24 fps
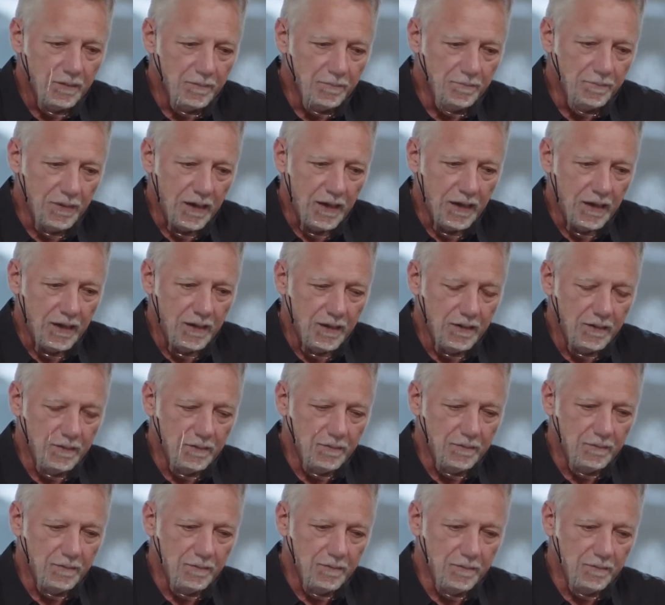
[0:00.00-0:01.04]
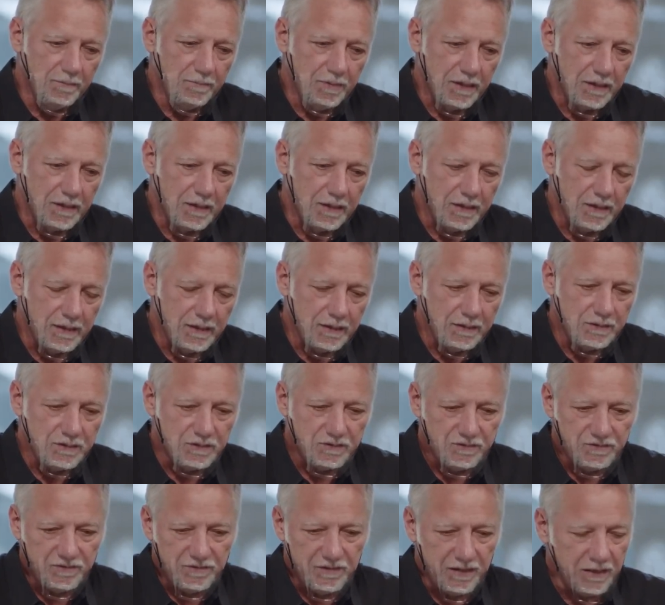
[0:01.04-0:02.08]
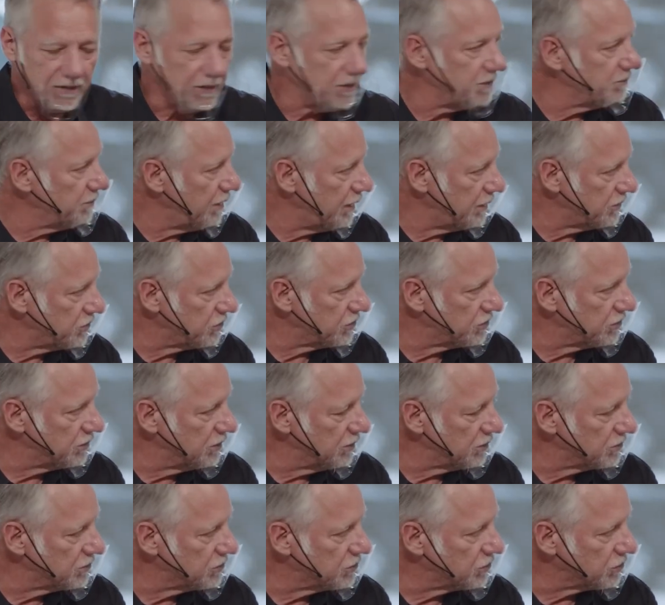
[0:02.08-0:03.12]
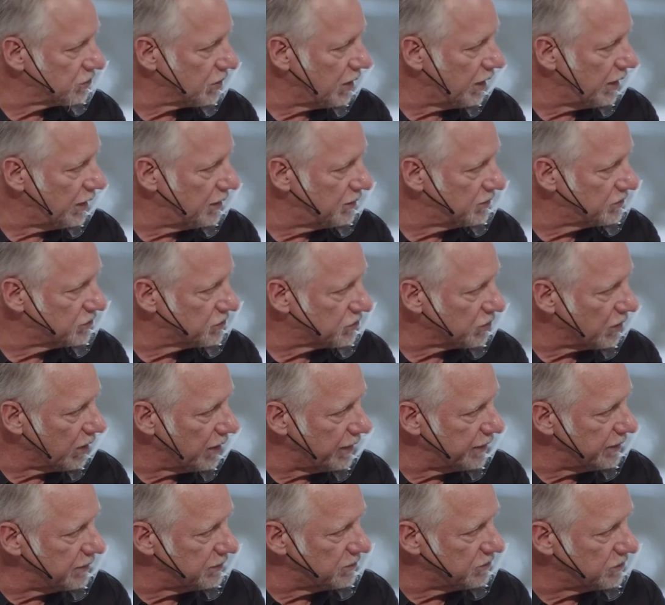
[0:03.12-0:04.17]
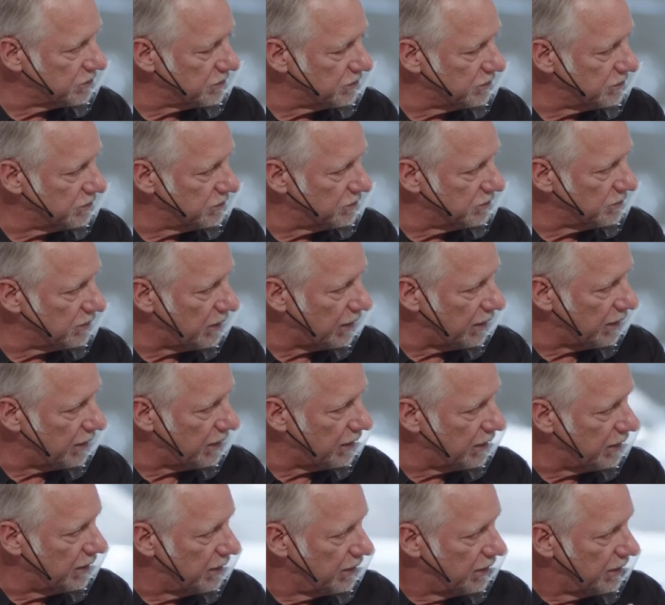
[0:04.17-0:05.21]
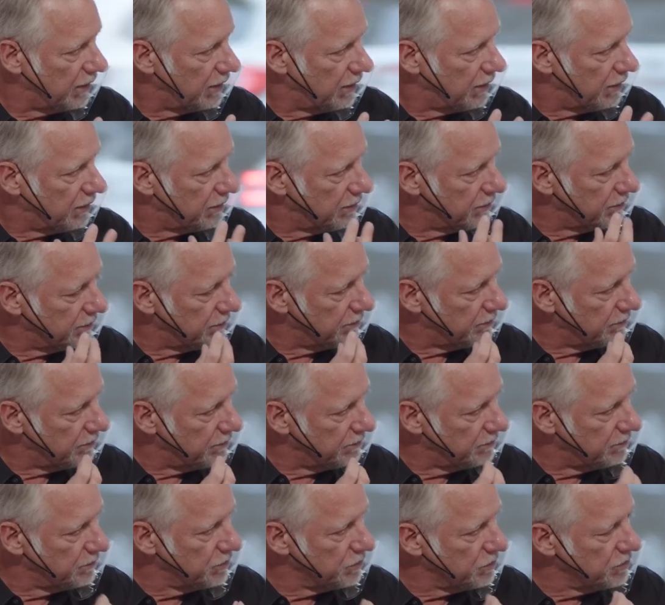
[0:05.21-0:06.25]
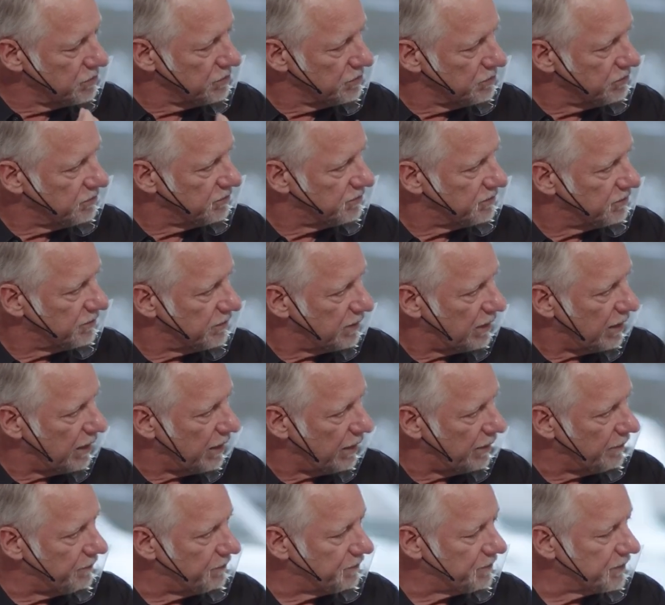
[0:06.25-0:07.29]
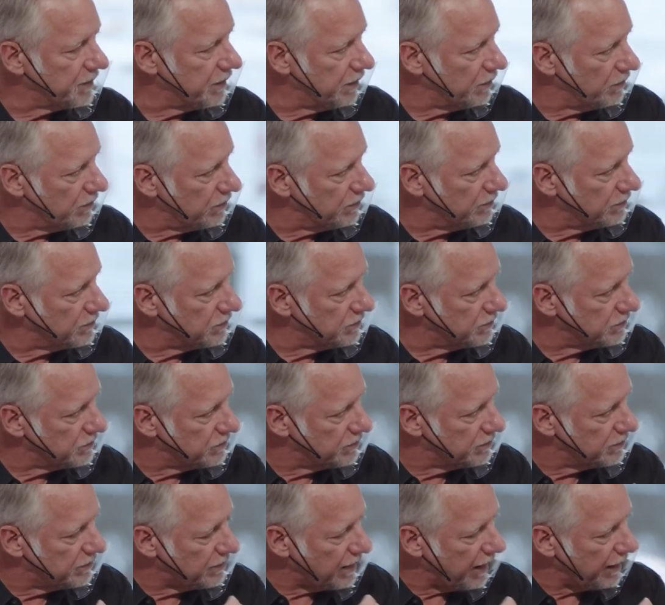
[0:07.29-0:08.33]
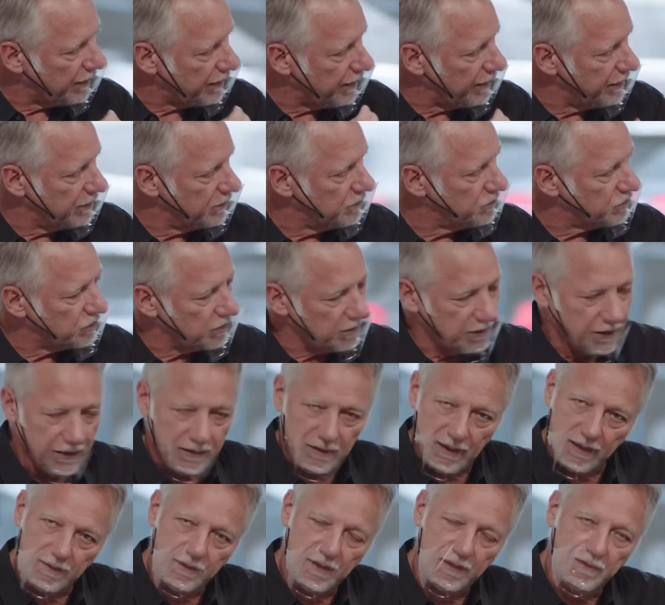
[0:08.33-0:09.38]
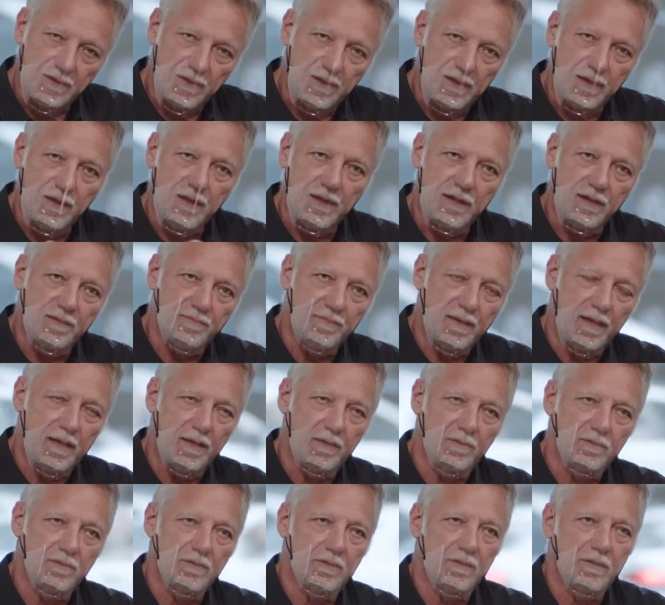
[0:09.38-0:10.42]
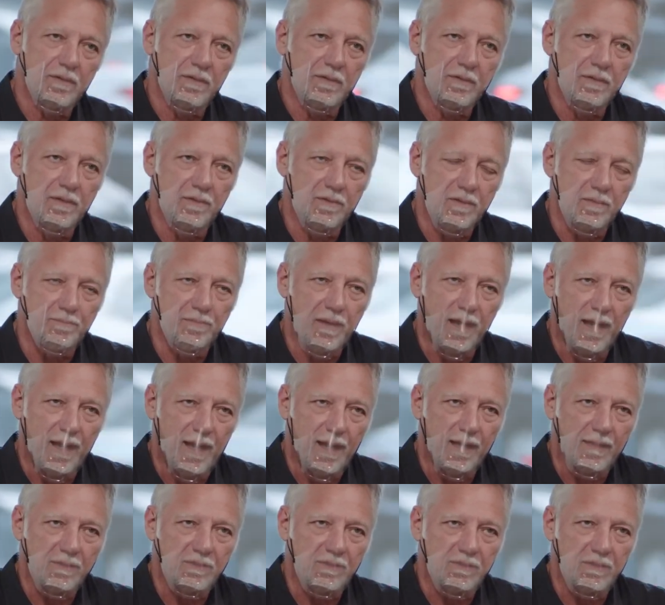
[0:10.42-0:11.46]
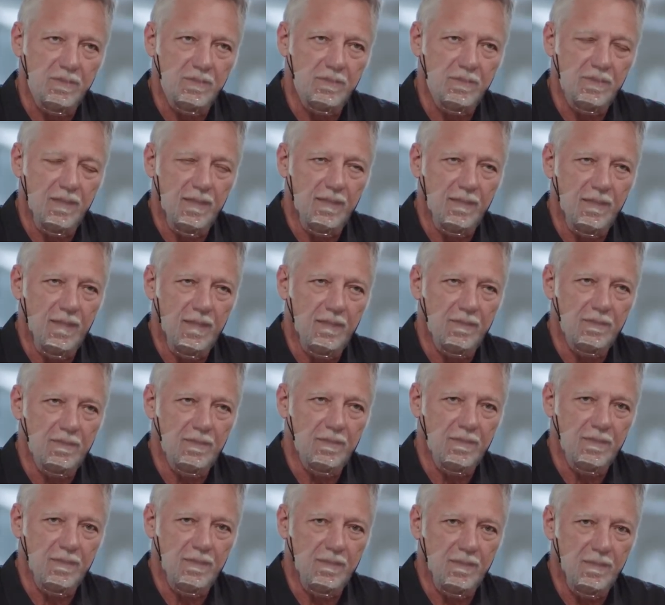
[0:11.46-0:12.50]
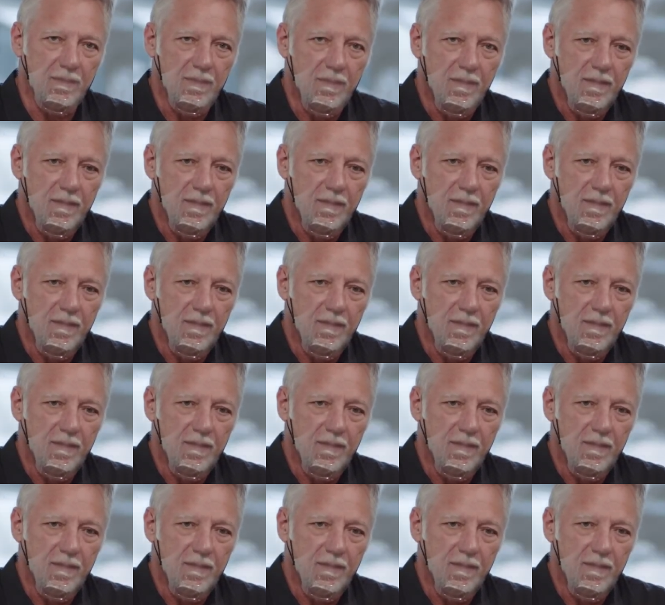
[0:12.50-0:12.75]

But it is very much, you know, trying to move, you know, that energy and thinking about, you know, the past and the,